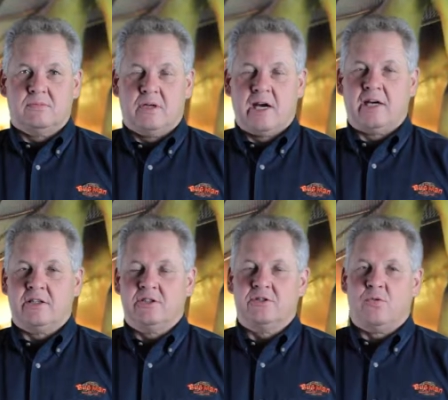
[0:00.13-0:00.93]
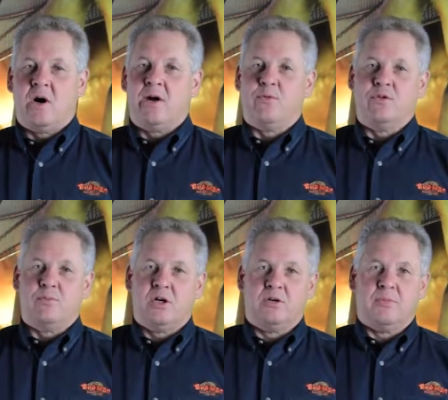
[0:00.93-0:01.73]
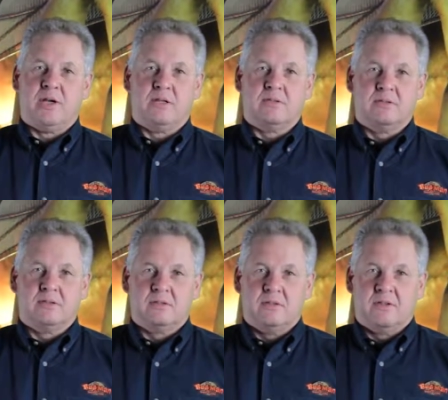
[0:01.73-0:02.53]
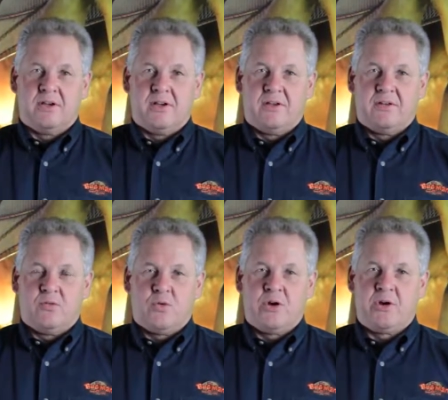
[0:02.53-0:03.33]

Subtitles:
Hi, this is Dwight with the Bug Man. We're